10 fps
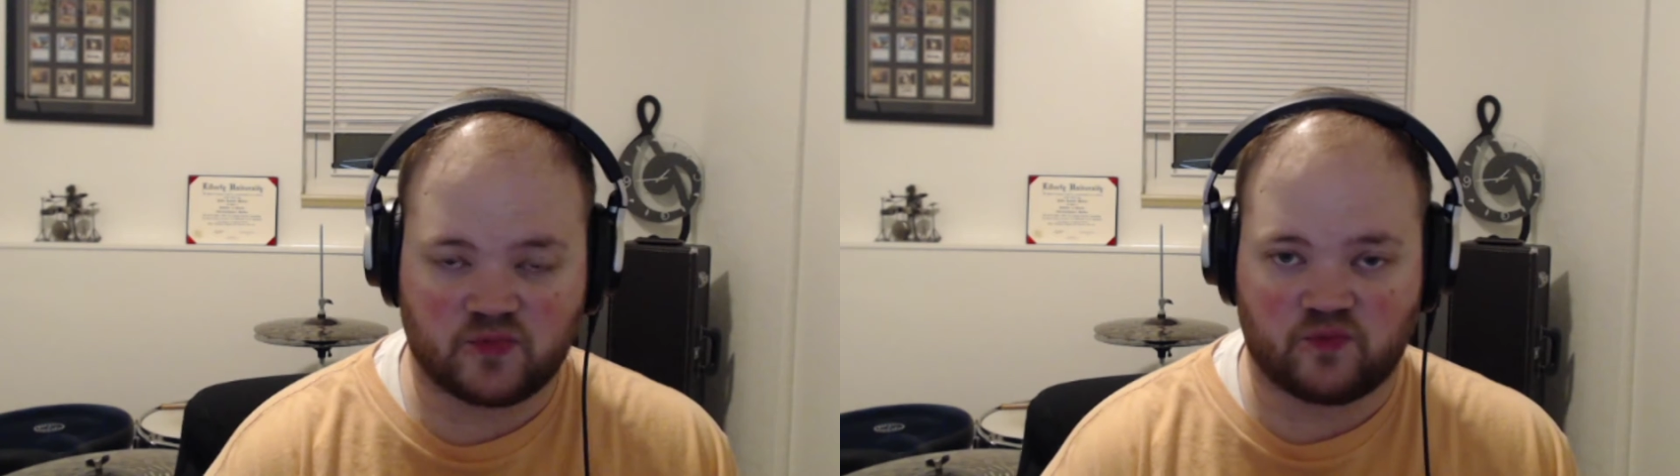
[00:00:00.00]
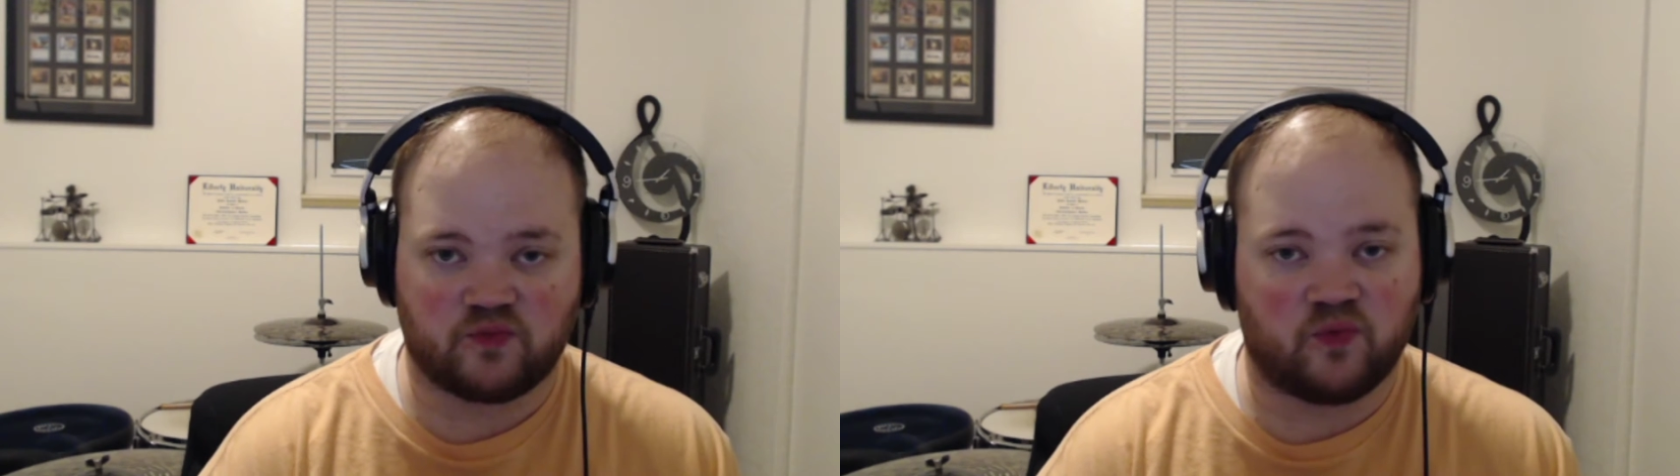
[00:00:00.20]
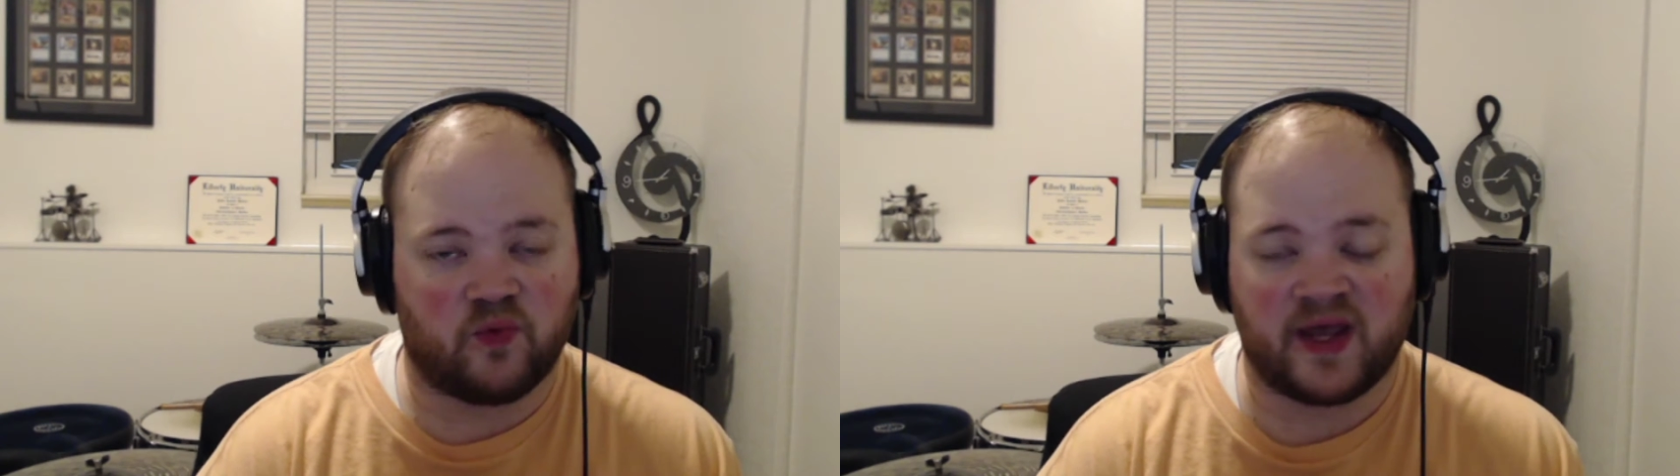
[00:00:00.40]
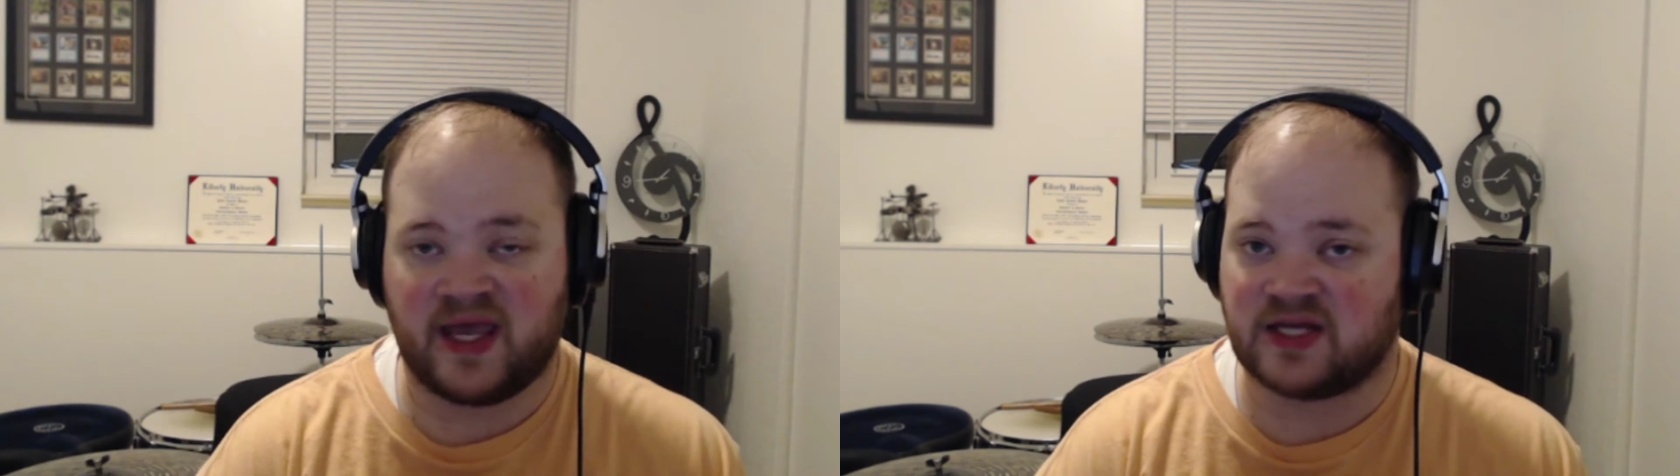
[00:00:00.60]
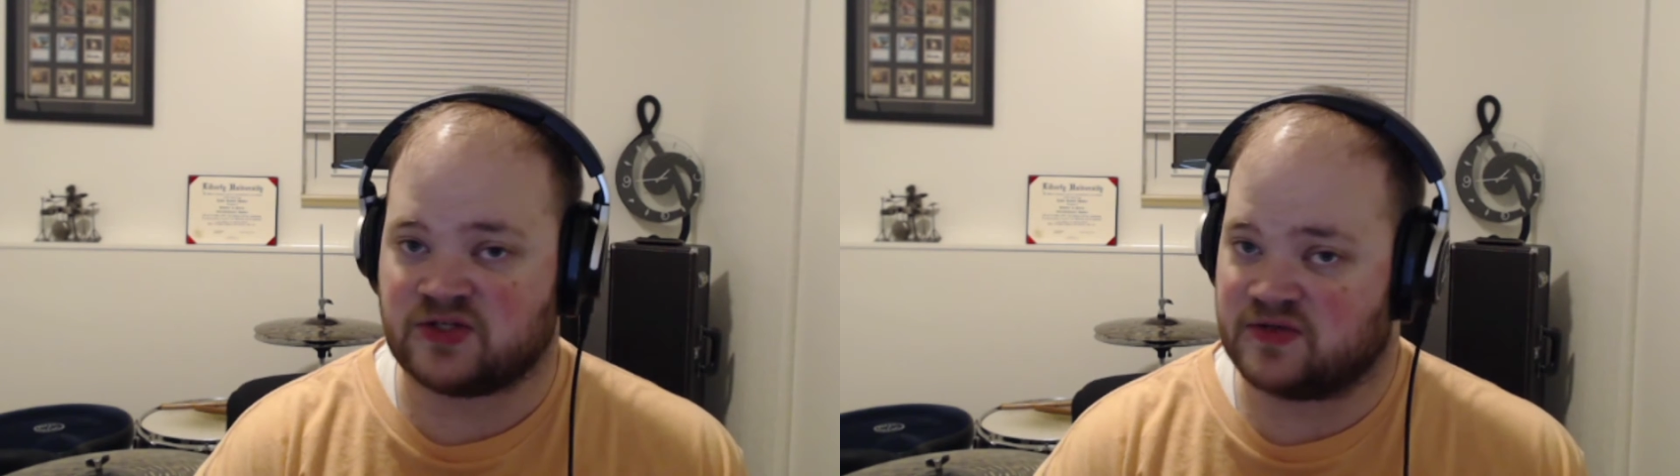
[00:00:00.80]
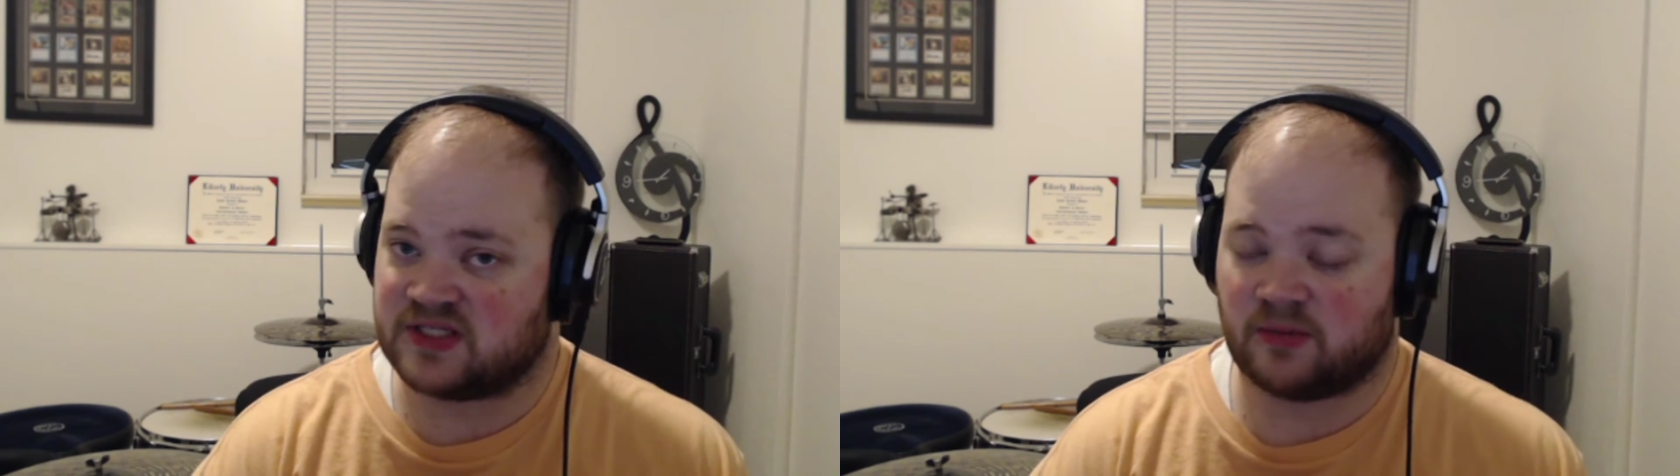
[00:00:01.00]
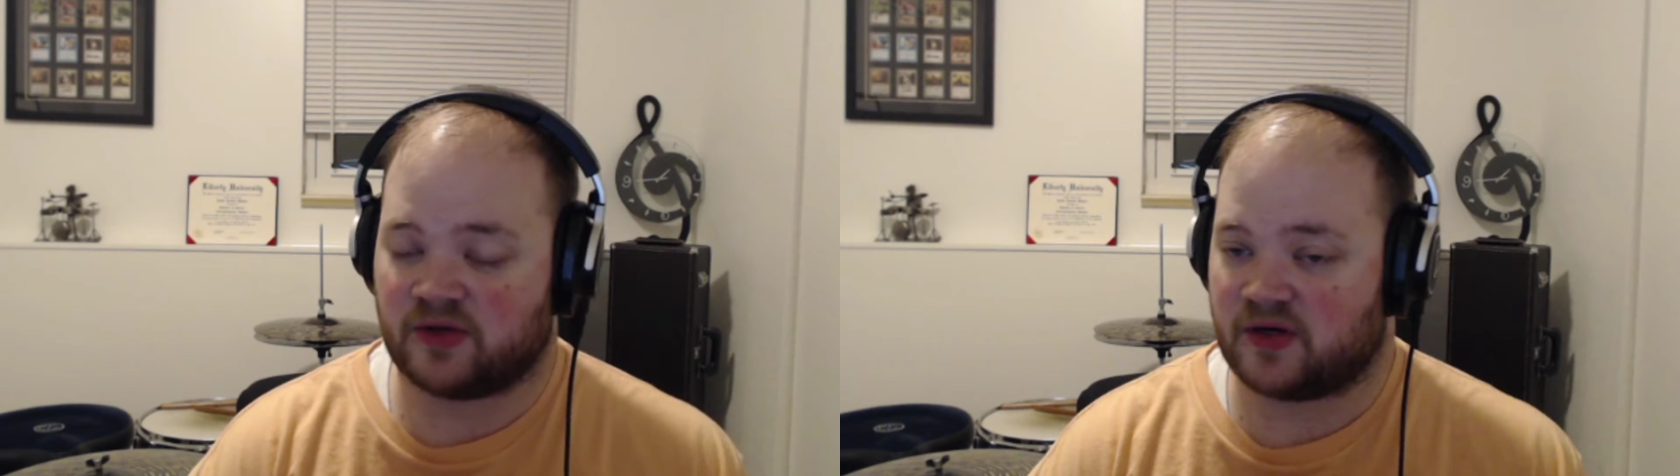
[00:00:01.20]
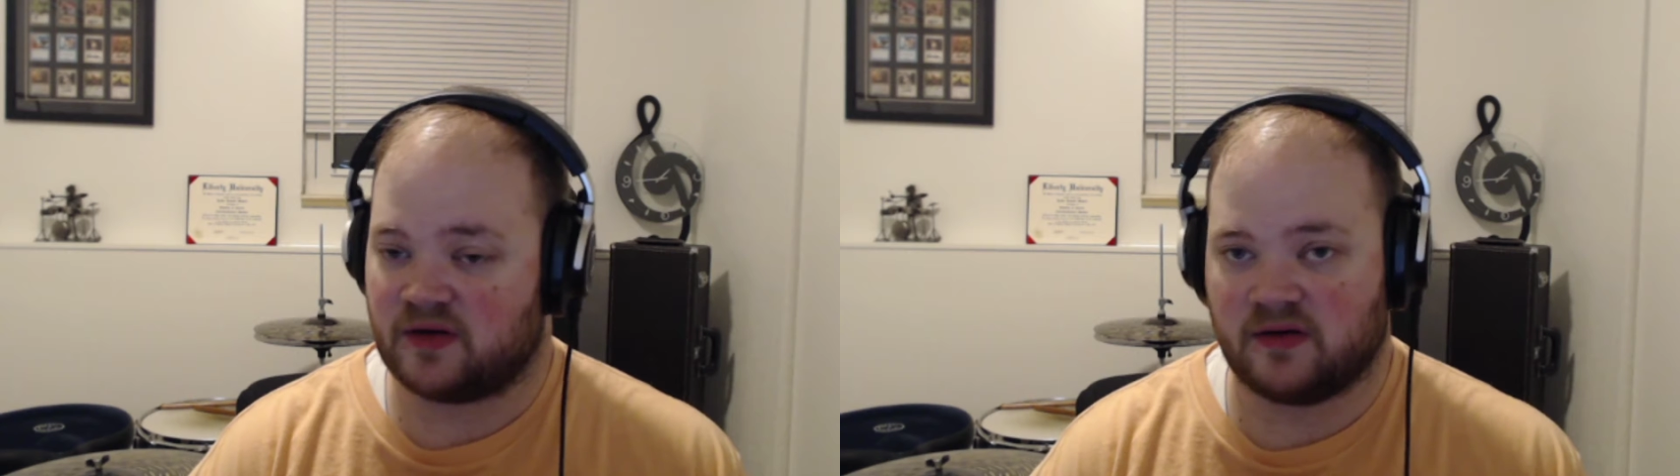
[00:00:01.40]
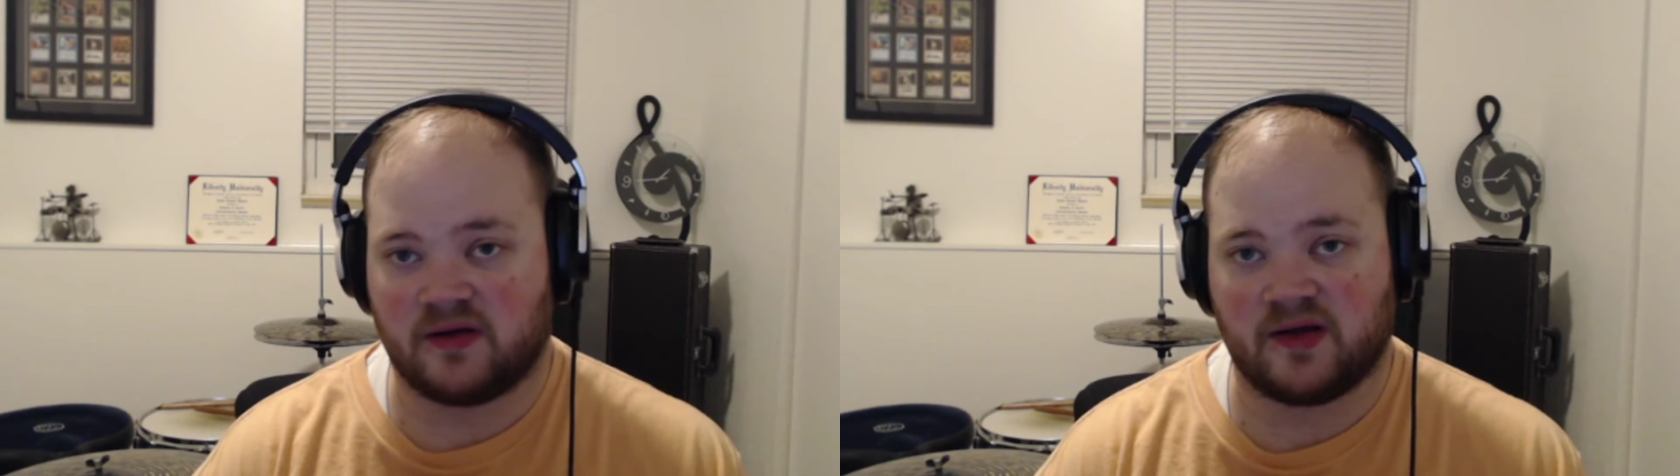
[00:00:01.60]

way too similar.